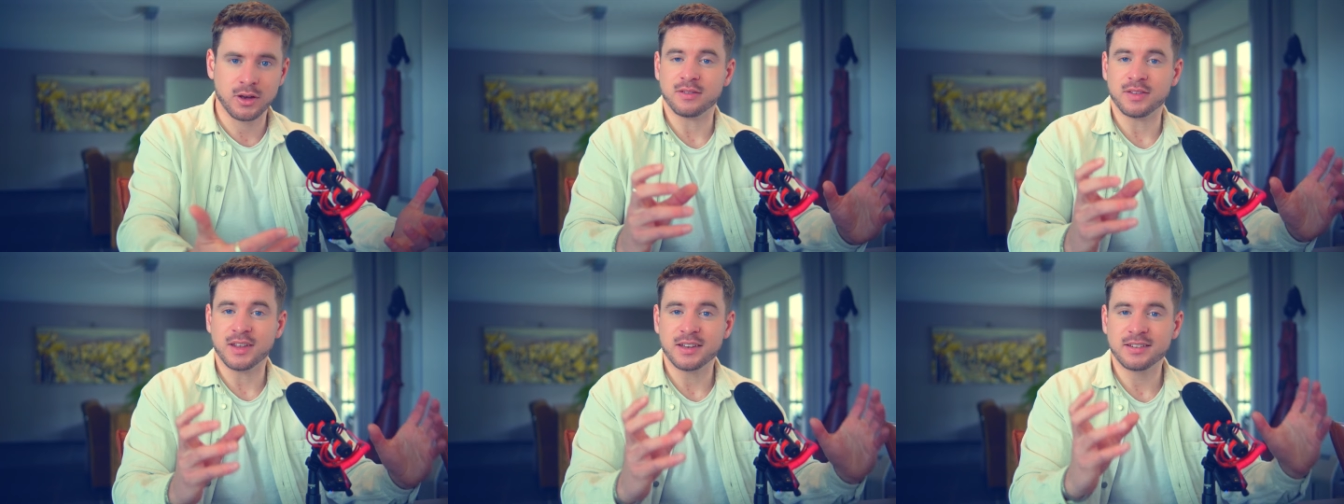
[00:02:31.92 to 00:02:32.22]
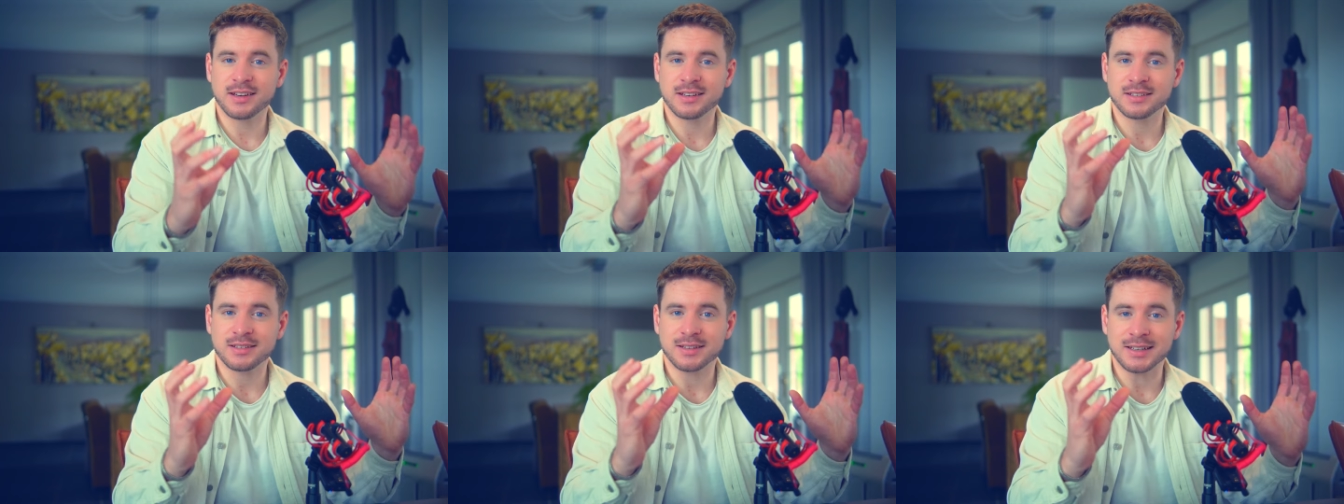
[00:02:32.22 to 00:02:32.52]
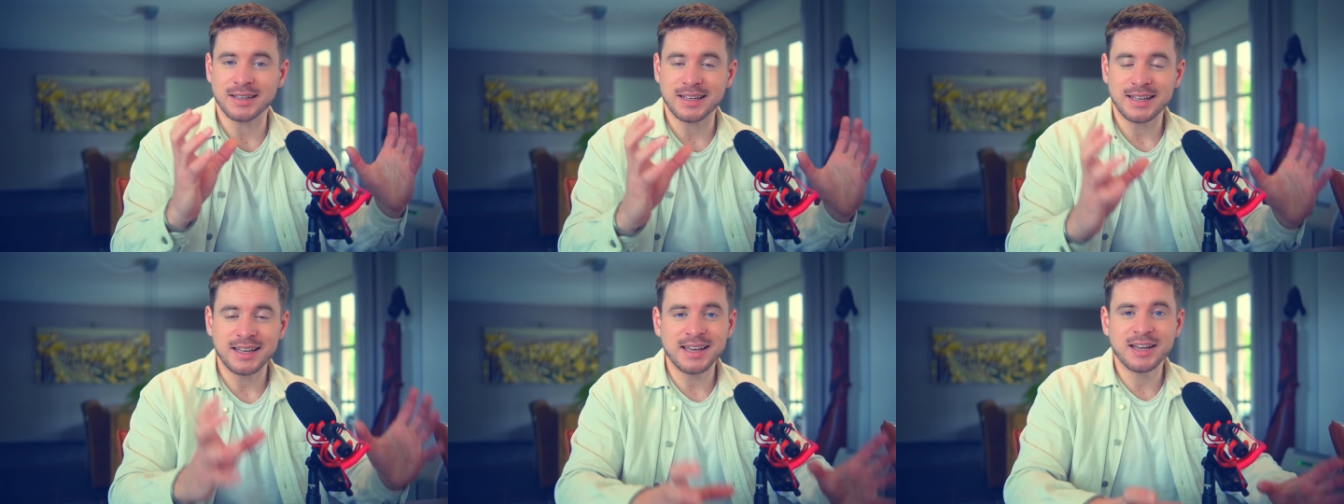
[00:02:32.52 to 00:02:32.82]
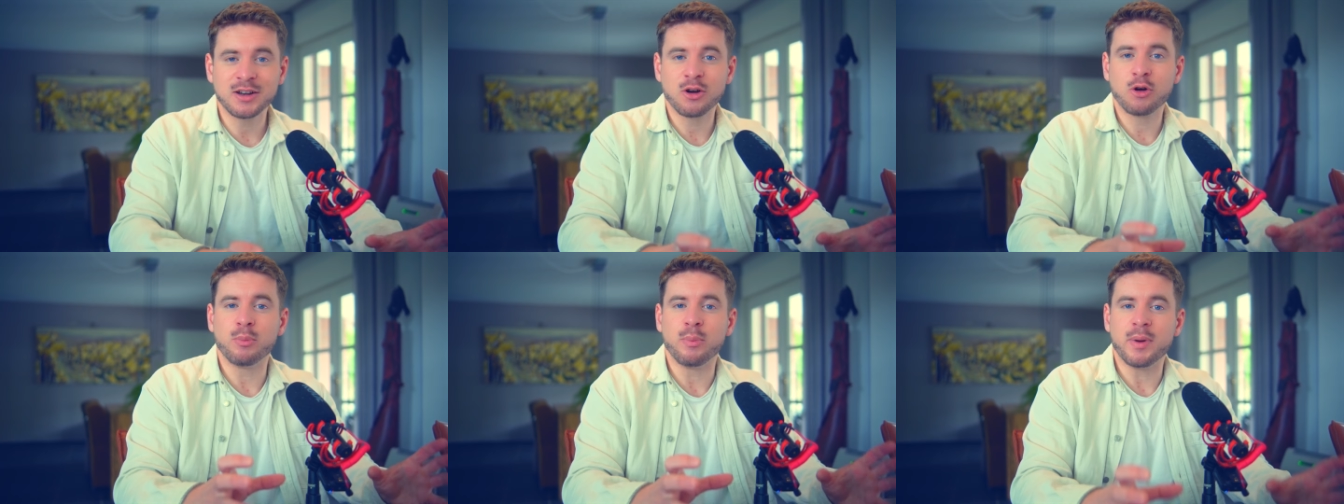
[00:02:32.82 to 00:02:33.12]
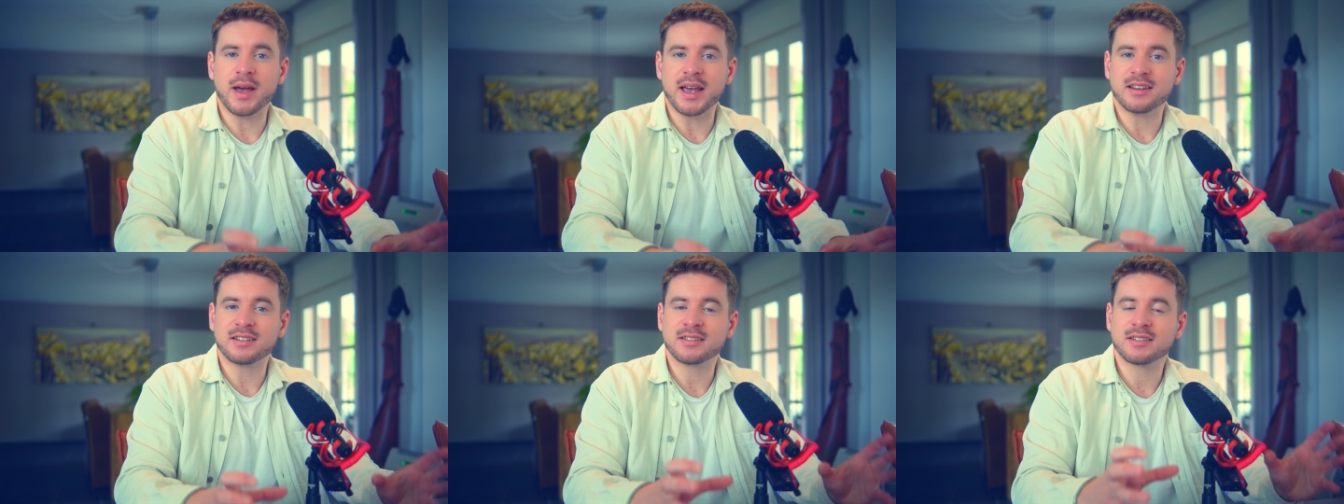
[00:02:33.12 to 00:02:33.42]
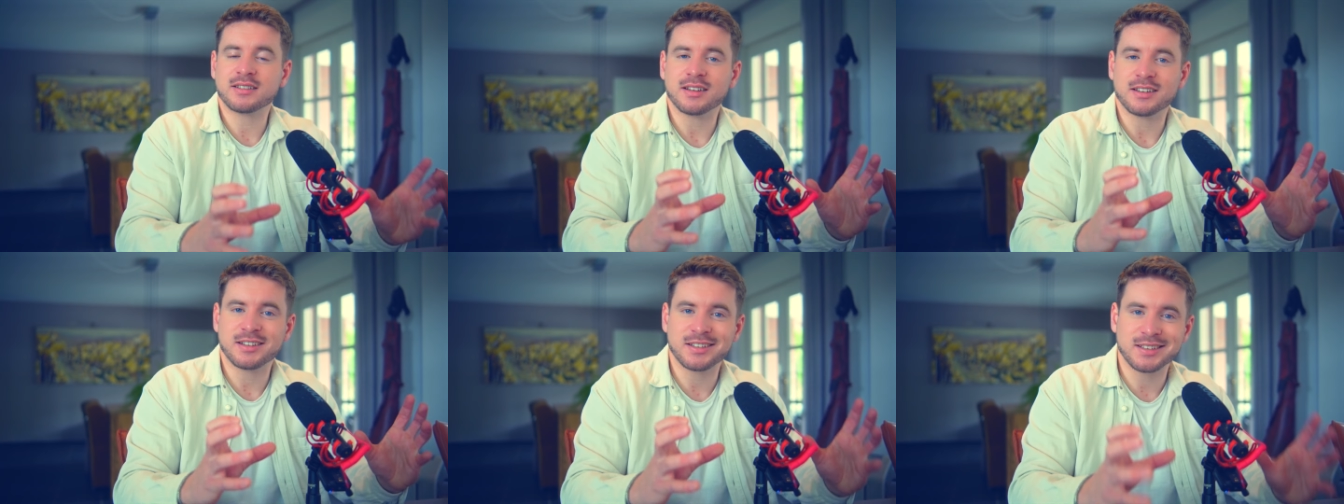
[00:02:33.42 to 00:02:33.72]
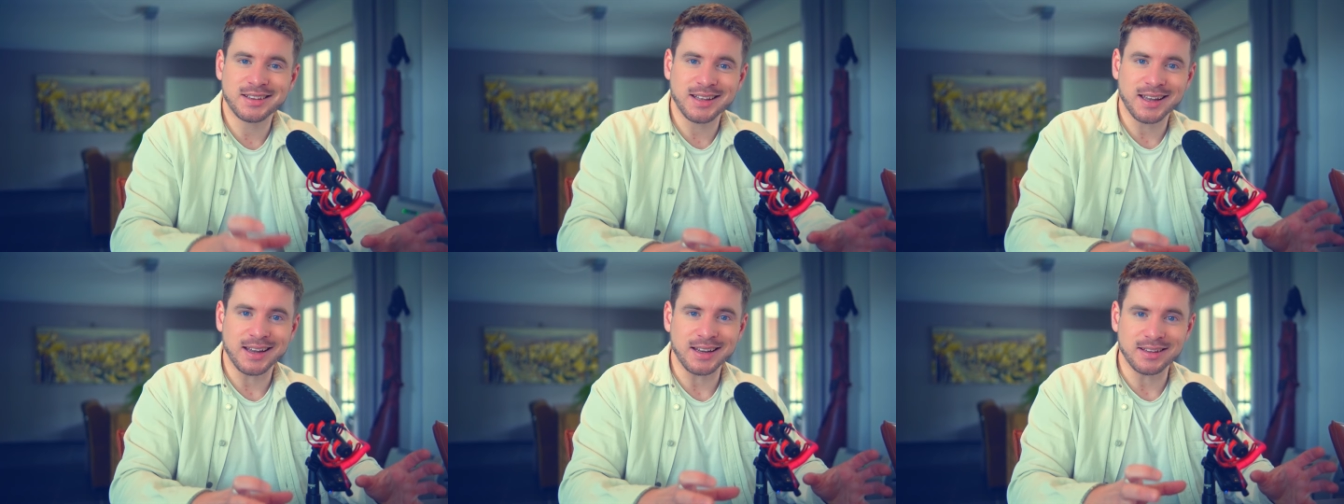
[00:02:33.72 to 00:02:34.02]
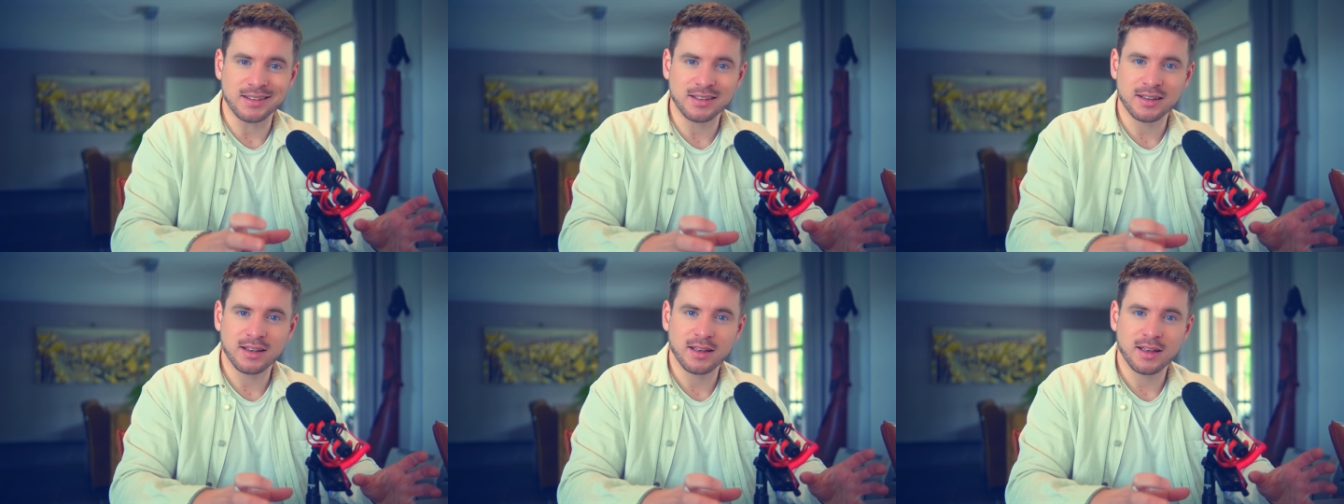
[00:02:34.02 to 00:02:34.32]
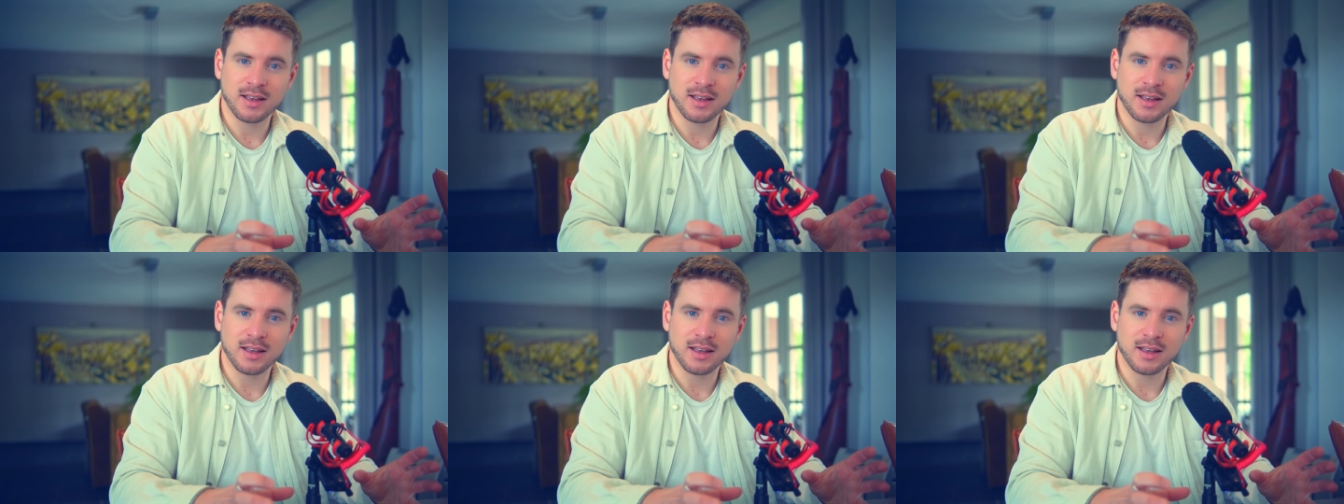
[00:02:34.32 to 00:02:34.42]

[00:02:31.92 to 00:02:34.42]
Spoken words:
This is an ego-based state